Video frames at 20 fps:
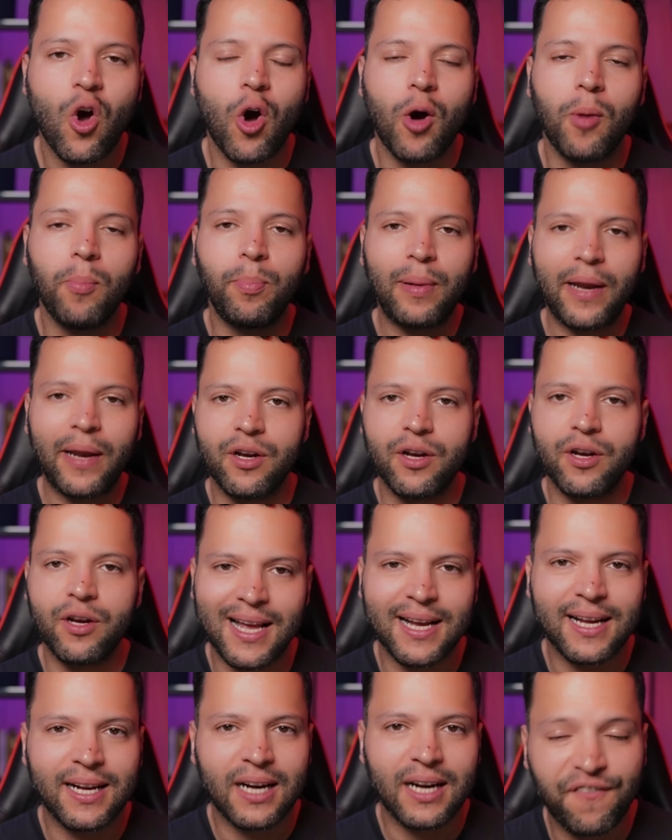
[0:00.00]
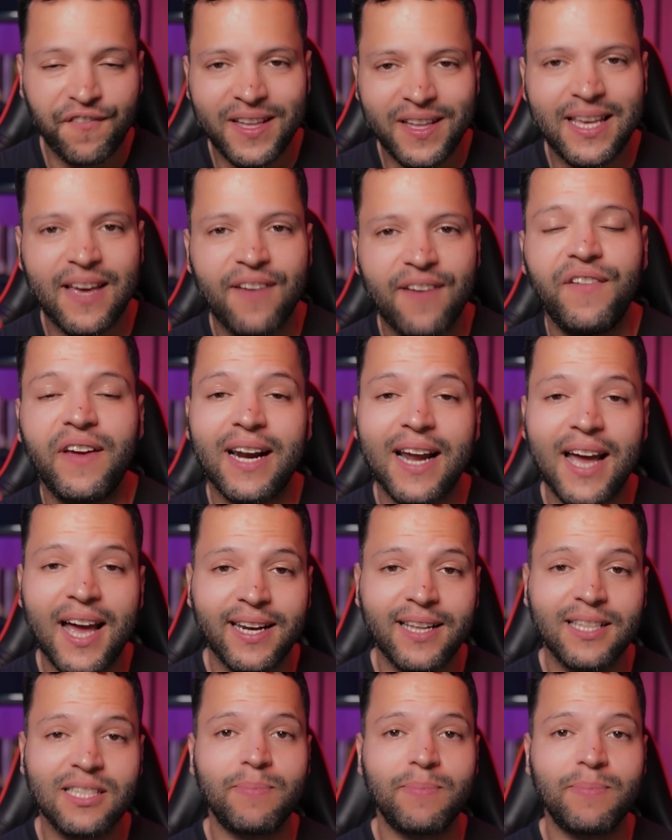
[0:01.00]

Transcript: on players like Rafinha and Ferran,